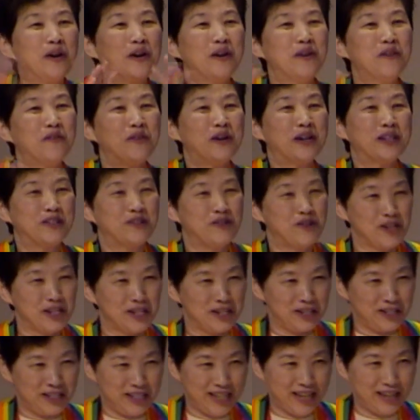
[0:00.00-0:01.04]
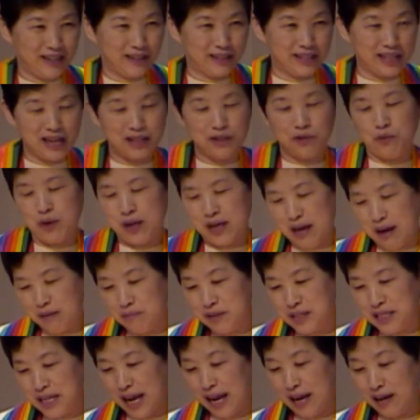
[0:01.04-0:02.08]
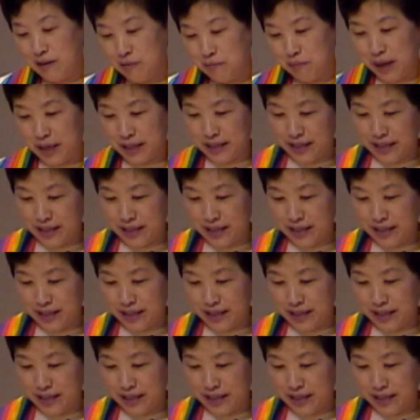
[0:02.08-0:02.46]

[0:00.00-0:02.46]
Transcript: what Jesus said. That's what I'm saying. But